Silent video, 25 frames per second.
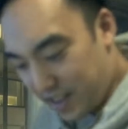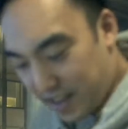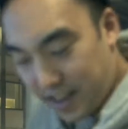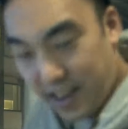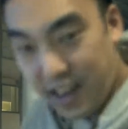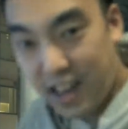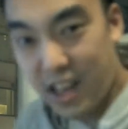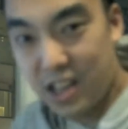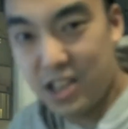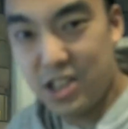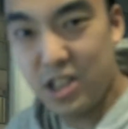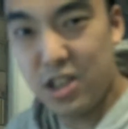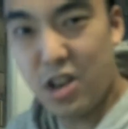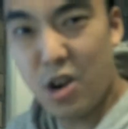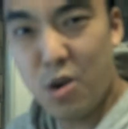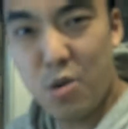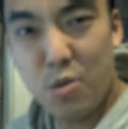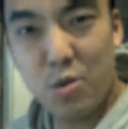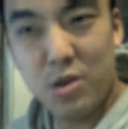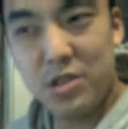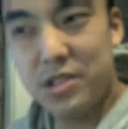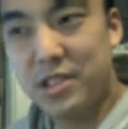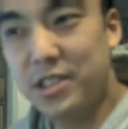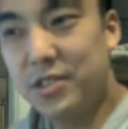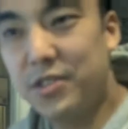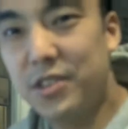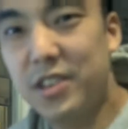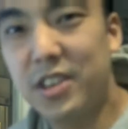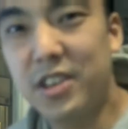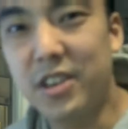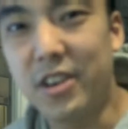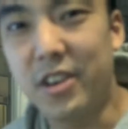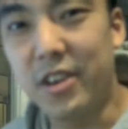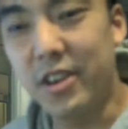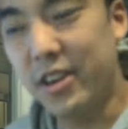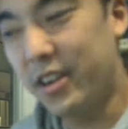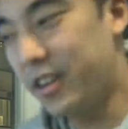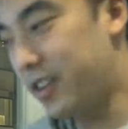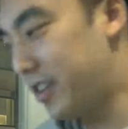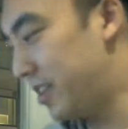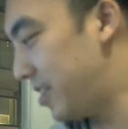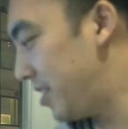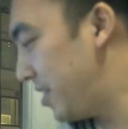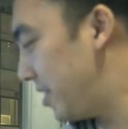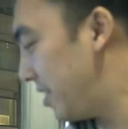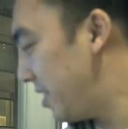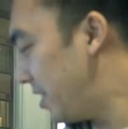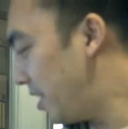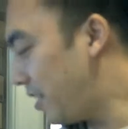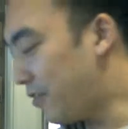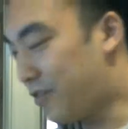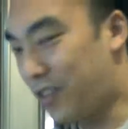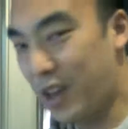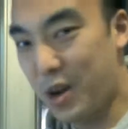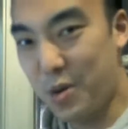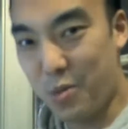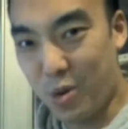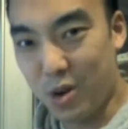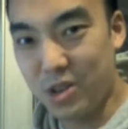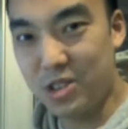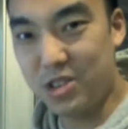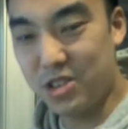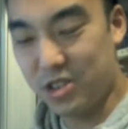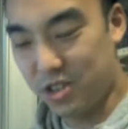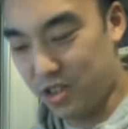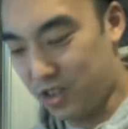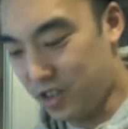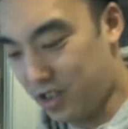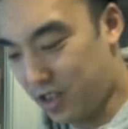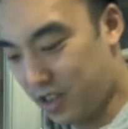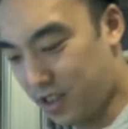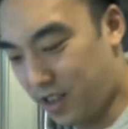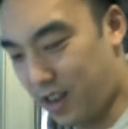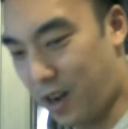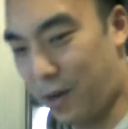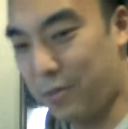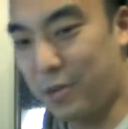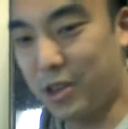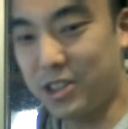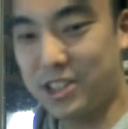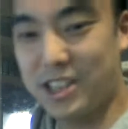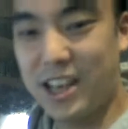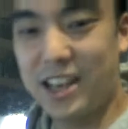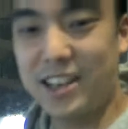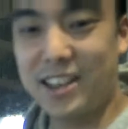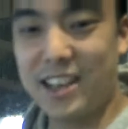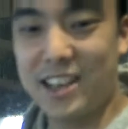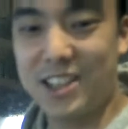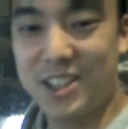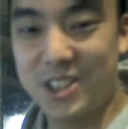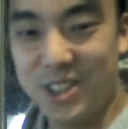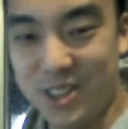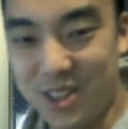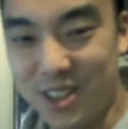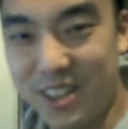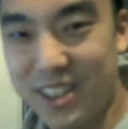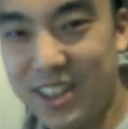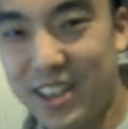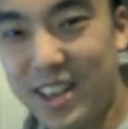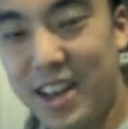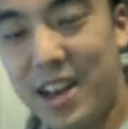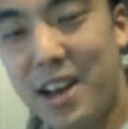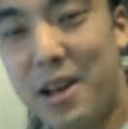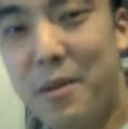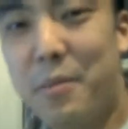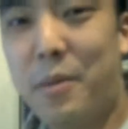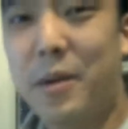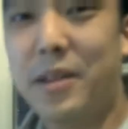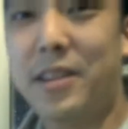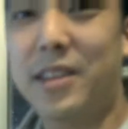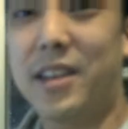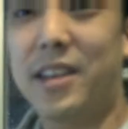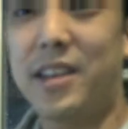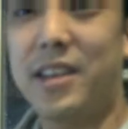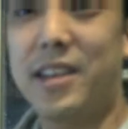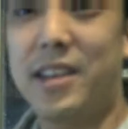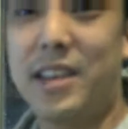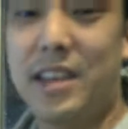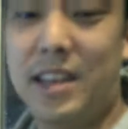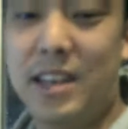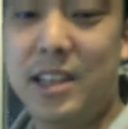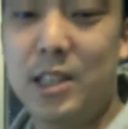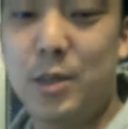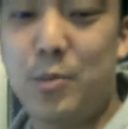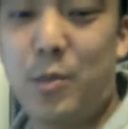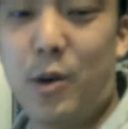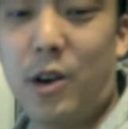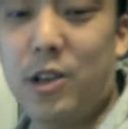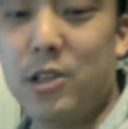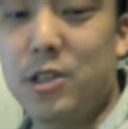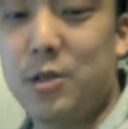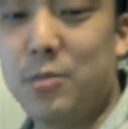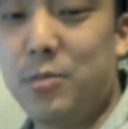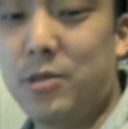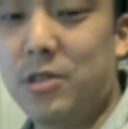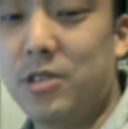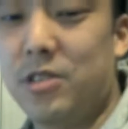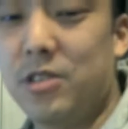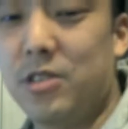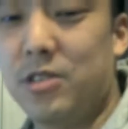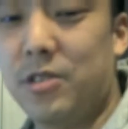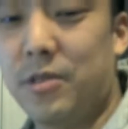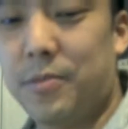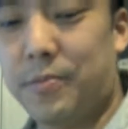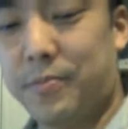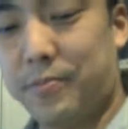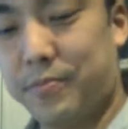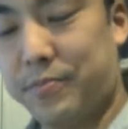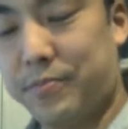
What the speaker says: can actually go and watch this video if they want to. I'm not saying they should, but it is possible to.